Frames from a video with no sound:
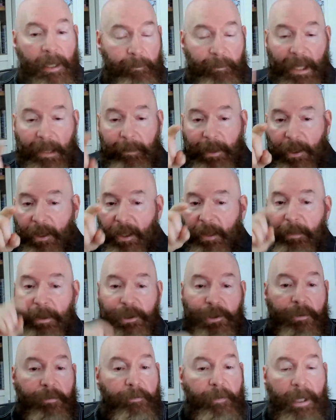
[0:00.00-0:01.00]
maybe you're going to
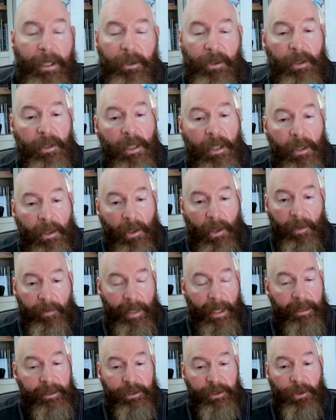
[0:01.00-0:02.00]
put your finger on
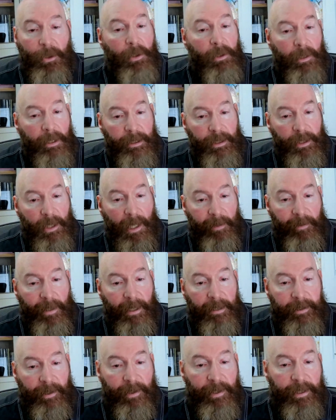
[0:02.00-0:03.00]
that circle and dot
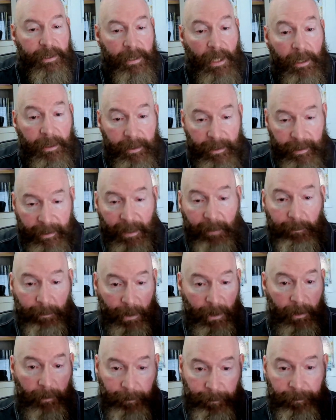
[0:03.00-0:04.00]
that's the sun
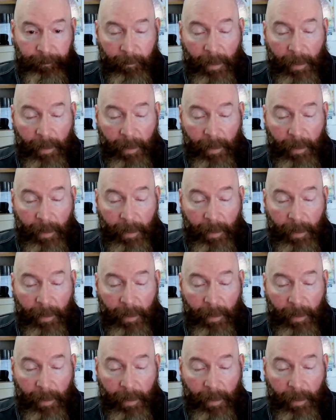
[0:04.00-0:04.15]
symbol